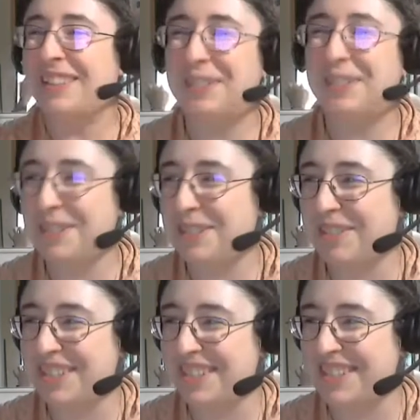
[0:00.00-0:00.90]
the whole
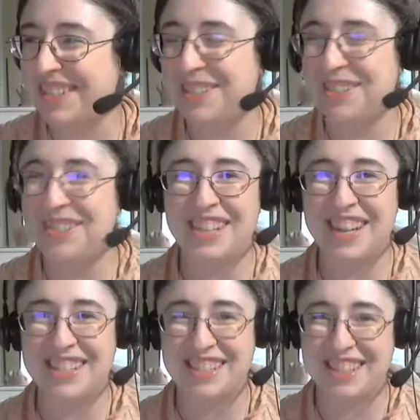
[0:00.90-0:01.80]
universe is on two
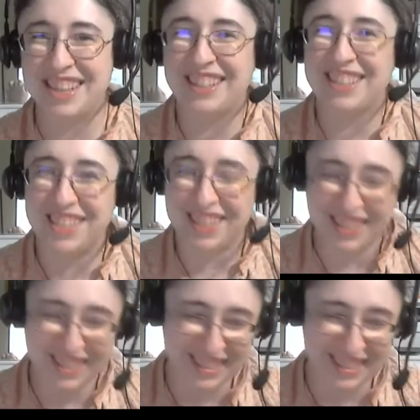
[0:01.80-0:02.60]
sides, let's kill each other.